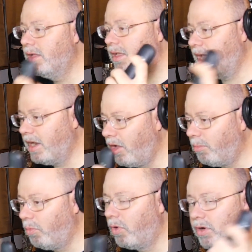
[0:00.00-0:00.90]
Can't help
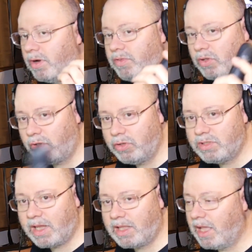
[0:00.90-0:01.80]
but wonder, if you lose
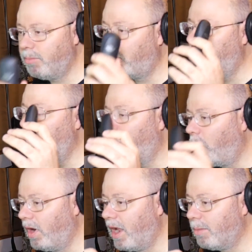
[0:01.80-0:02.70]
that cable,
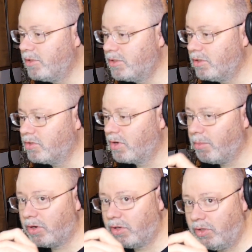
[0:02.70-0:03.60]
what happens to your
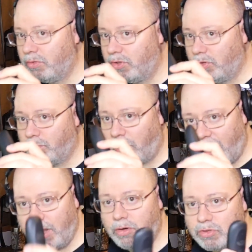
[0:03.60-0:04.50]
trimmer? Do you
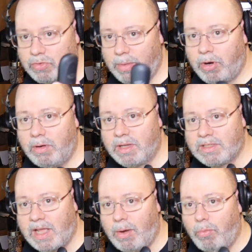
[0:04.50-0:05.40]
buy a new trimmer? Is
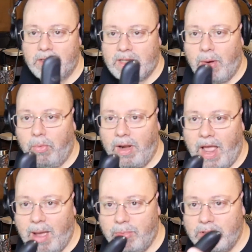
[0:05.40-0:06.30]
that what
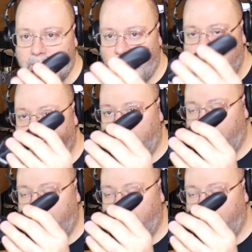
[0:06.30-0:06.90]
happens when you